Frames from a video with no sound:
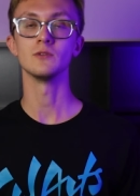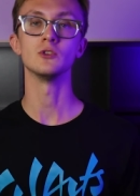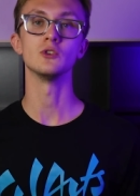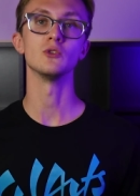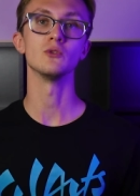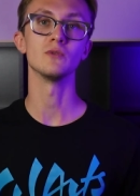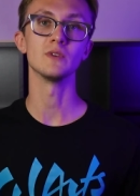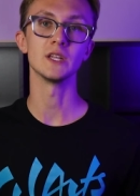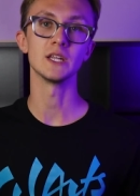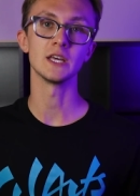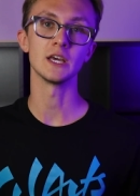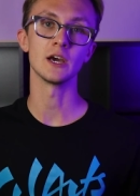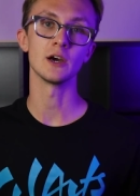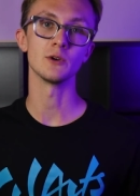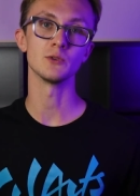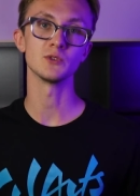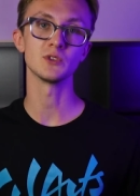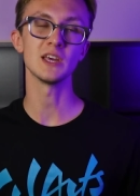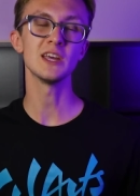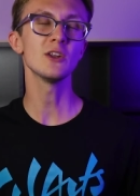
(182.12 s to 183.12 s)
do
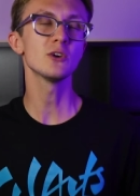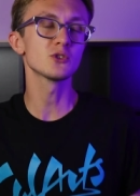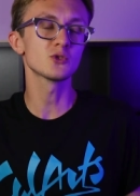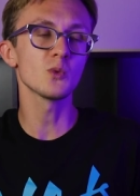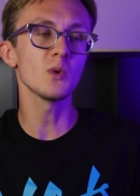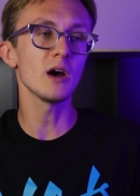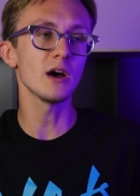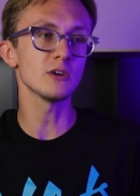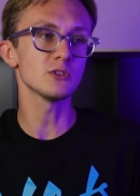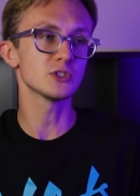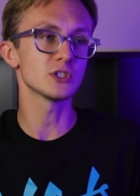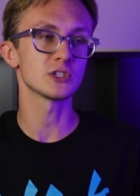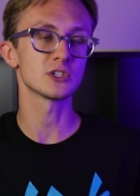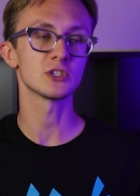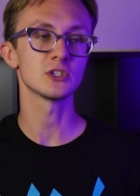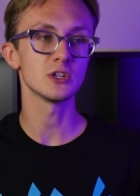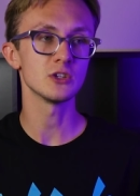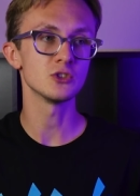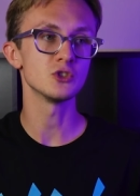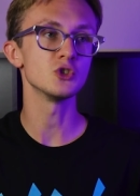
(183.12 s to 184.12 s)
videos and as well
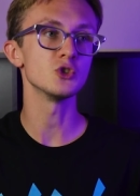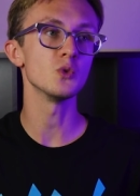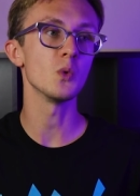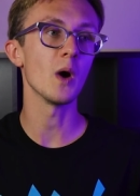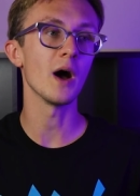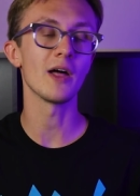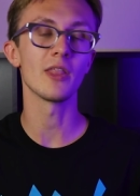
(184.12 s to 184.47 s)
just do